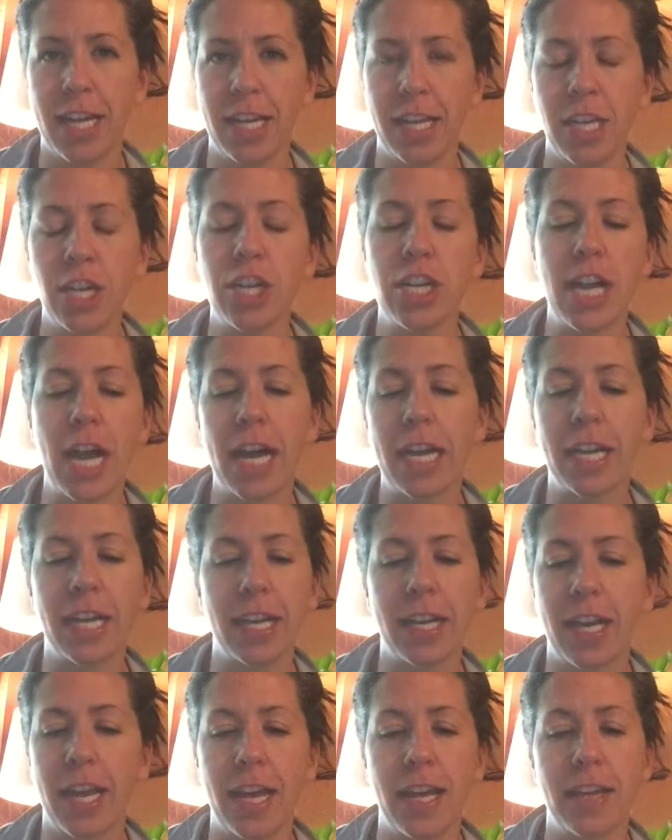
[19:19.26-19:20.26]
you're not going
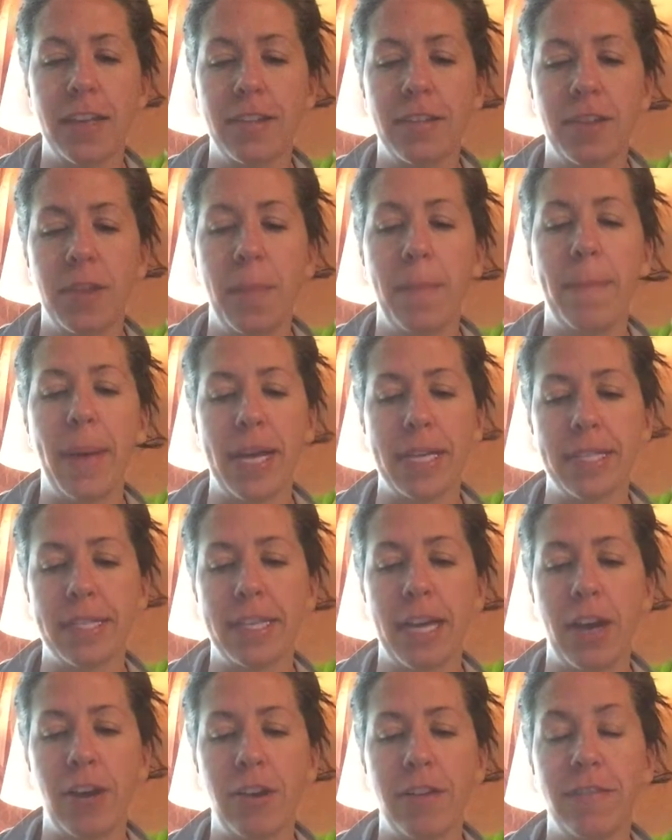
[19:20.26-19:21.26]
to get the
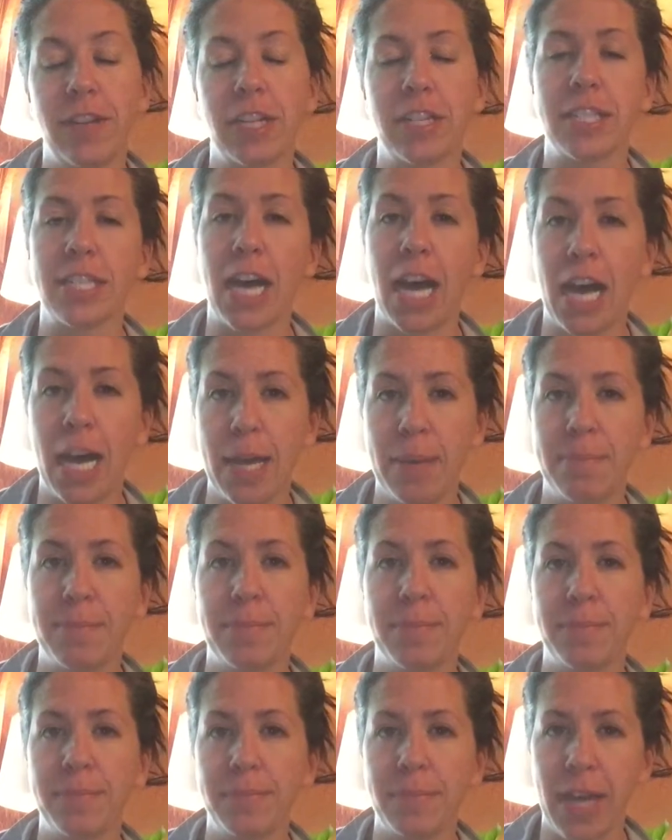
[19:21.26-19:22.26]
best out of your
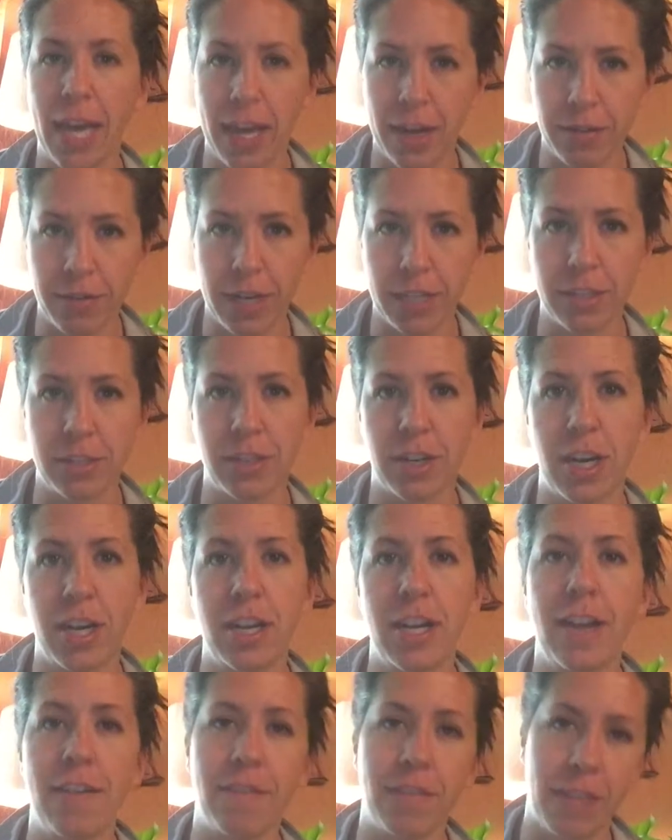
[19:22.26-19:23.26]
time at a restaurant
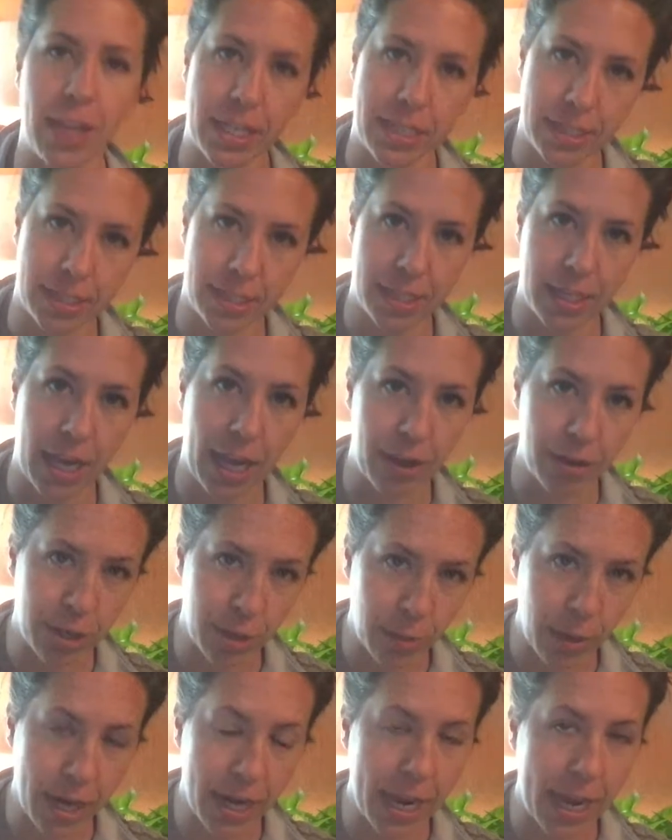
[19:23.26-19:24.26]
if that's how
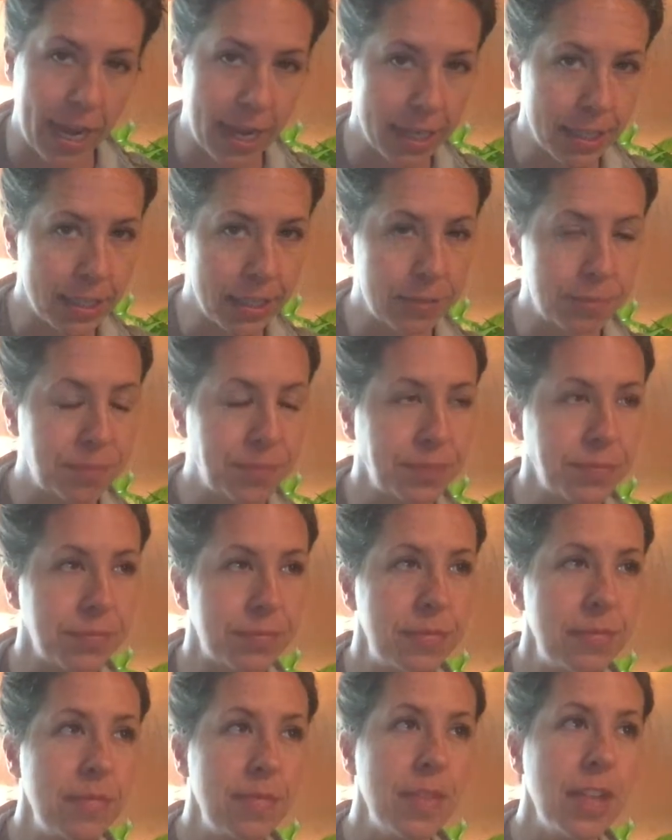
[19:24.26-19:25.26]
you want to act.
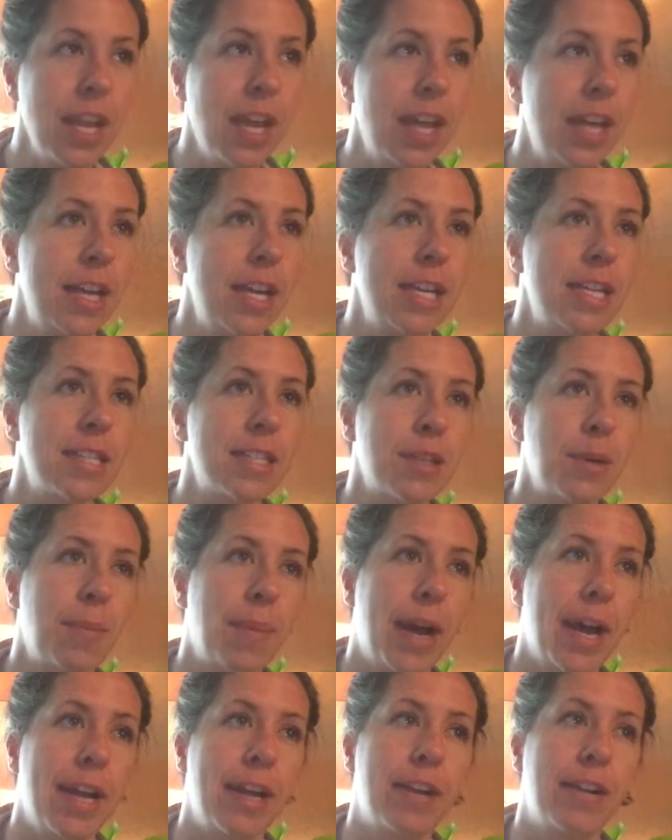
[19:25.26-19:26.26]
So
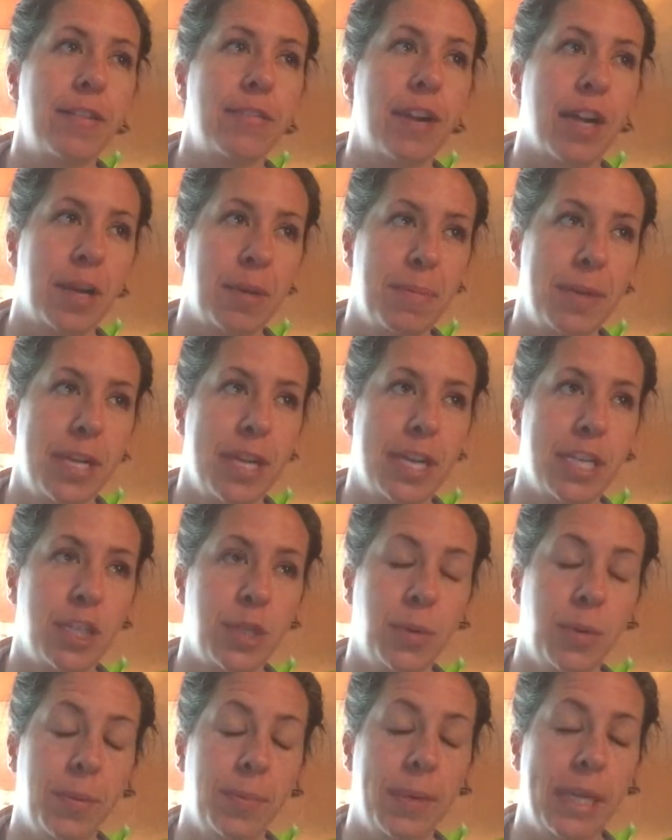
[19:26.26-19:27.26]
my
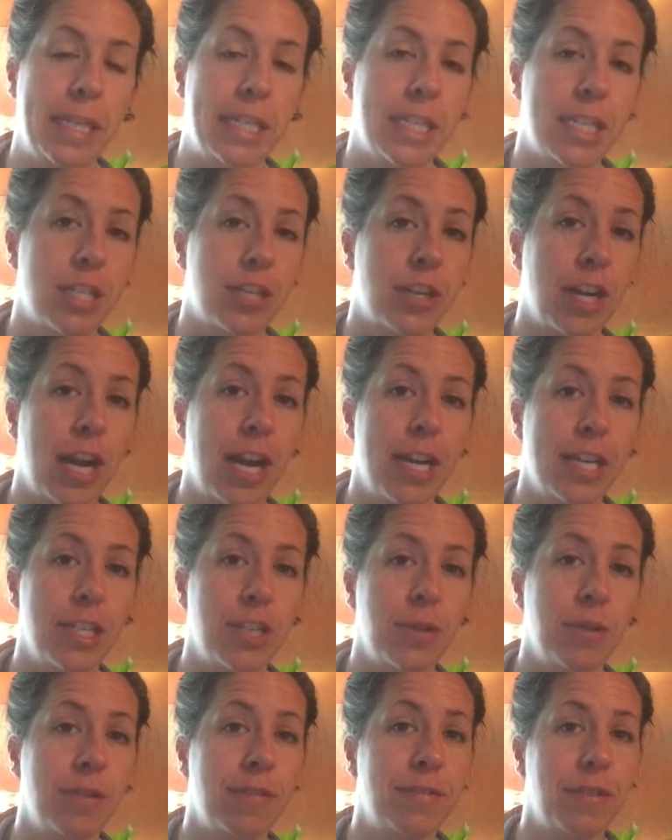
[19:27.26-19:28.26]
recommendation would be to try
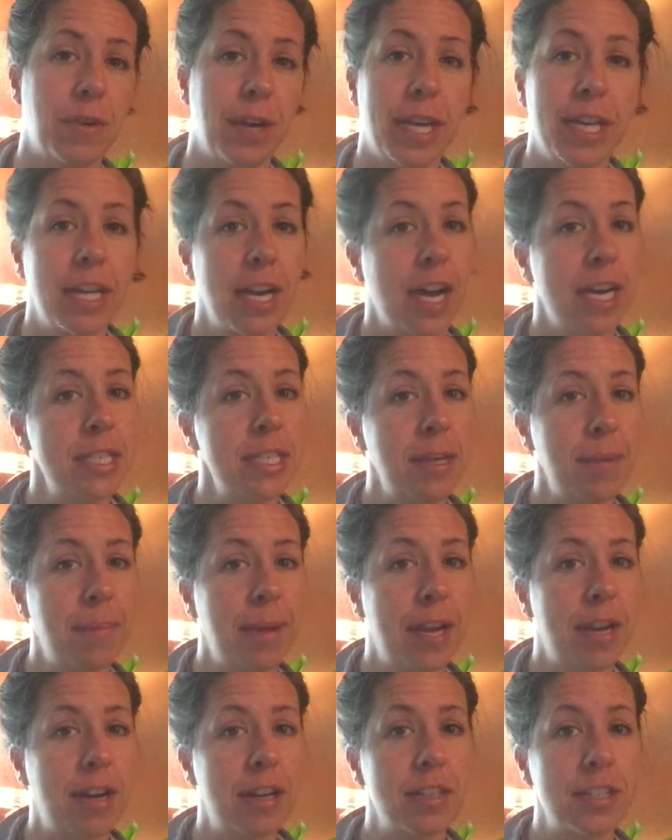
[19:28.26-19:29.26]
to avoid gossip
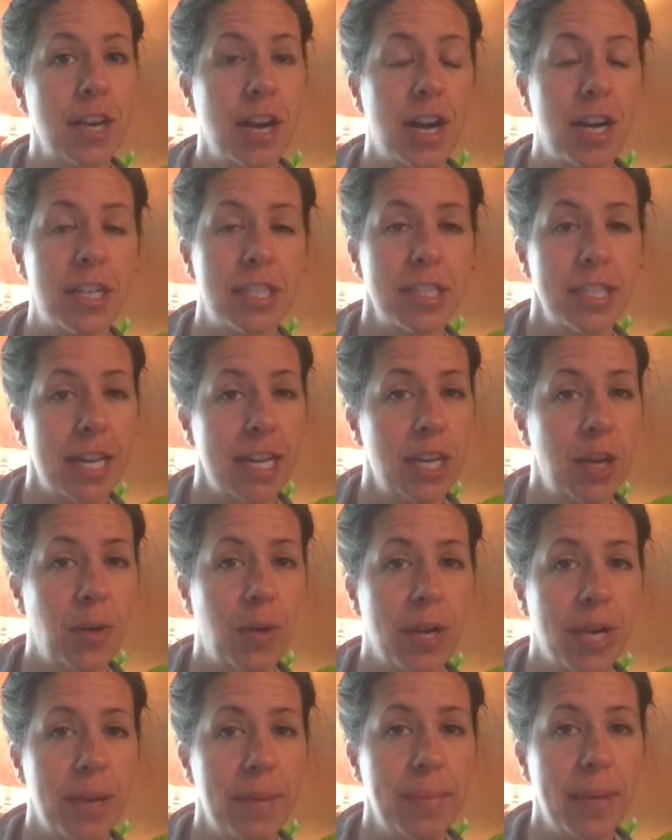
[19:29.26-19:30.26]
at all costs. I know
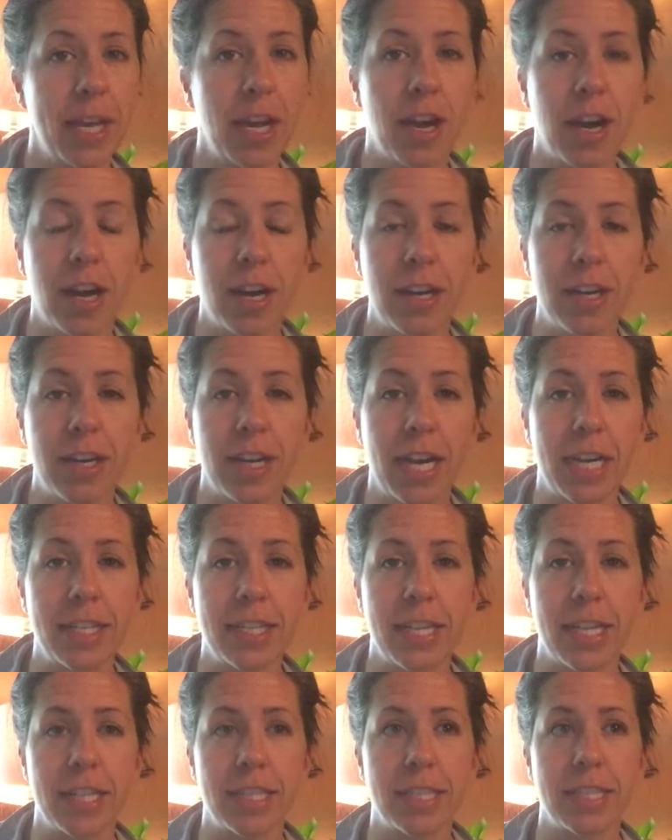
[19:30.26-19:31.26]
it can be hard not
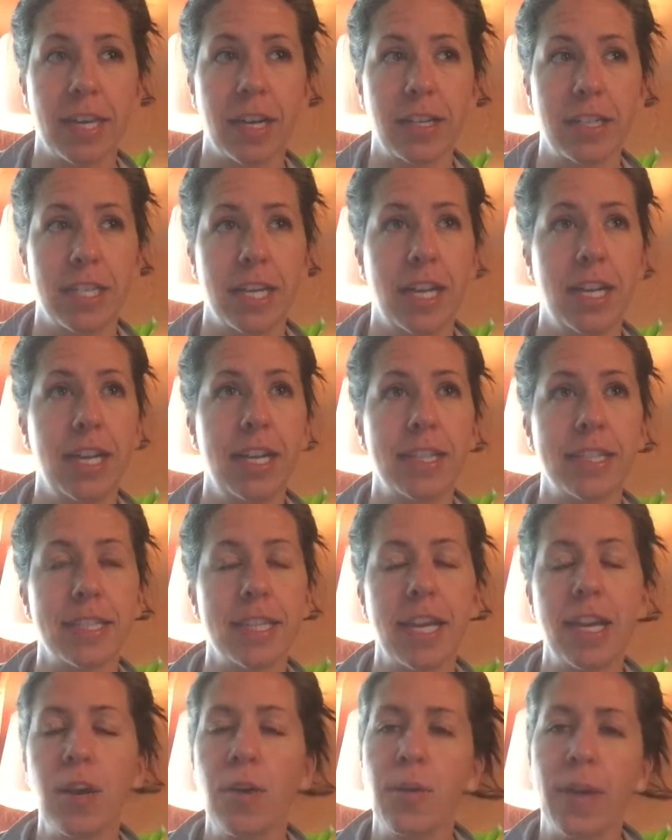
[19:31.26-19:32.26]
to get sucked in. It's
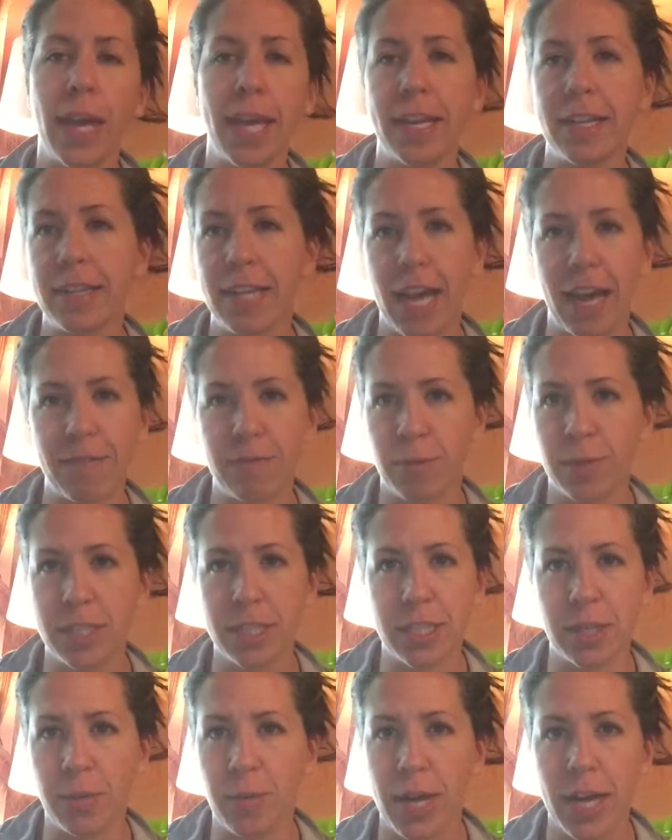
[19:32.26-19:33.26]
like okay to laugh
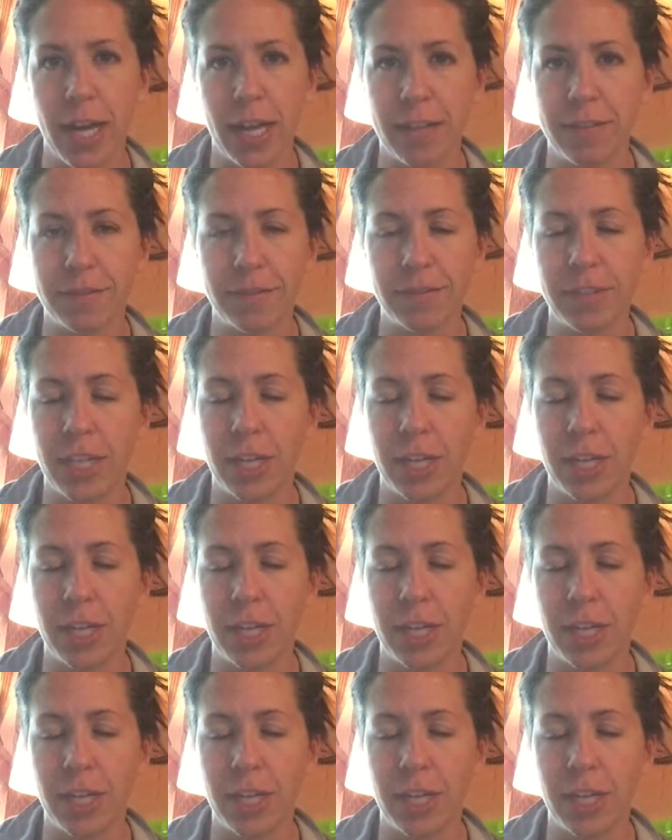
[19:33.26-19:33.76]
once in a while,